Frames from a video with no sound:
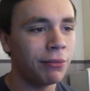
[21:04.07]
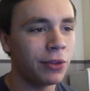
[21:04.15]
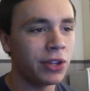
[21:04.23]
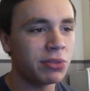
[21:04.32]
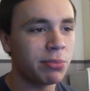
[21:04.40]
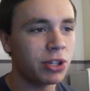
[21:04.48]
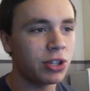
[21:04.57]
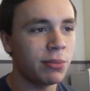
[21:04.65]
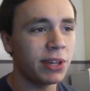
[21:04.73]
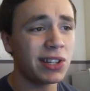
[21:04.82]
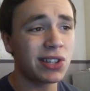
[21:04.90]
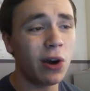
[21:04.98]
for this
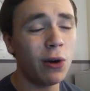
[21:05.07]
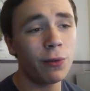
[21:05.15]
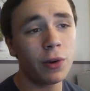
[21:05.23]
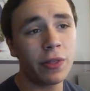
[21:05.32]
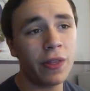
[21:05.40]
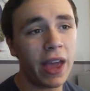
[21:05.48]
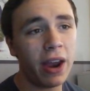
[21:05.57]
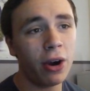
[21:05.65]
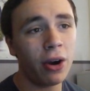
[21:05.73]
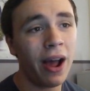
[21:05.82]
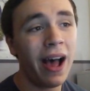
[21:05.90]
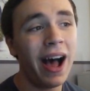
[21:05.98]
mission, because over
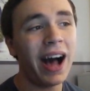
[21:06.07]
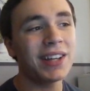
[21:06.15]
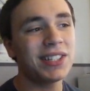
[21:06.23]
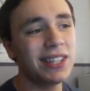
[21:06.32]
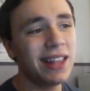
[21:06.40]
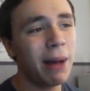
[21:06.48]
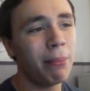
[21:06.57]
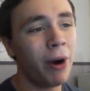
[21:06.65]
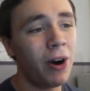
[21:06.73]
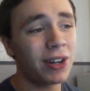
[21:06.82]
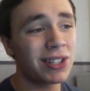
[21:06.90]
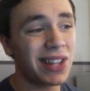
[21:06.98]
there, I see that
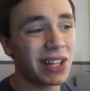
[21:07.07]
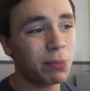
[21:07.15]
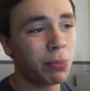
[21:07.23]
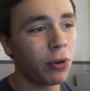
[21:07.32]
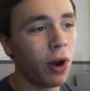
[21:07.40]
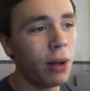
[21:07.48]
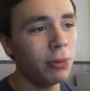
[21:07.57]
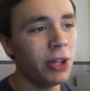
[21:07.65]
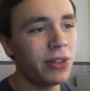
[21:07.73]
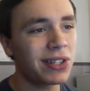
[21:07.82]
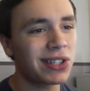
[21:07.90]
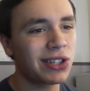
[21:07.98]
box, and that's
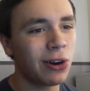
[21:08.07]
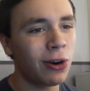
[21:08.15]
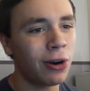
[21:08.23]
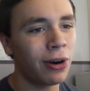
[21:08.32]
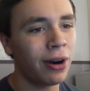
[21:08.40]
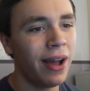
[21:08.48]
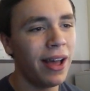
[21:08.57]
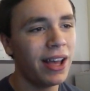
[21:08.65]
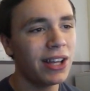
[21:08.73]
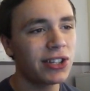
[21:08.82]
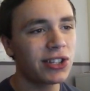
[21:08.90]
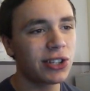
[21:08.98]
probably the star,
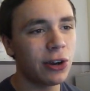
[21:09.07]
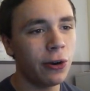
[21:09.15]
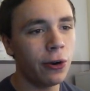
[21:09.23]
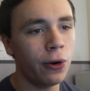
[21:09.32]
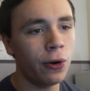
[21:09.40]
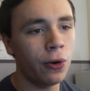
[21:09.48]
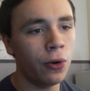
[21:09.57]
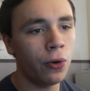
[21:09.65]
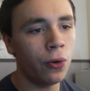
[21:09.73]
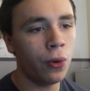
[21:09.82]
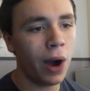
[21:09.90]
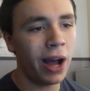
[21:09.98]

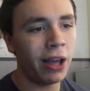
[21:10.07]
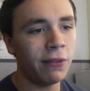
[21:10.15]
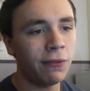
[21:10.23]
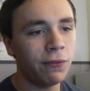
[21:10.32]
so I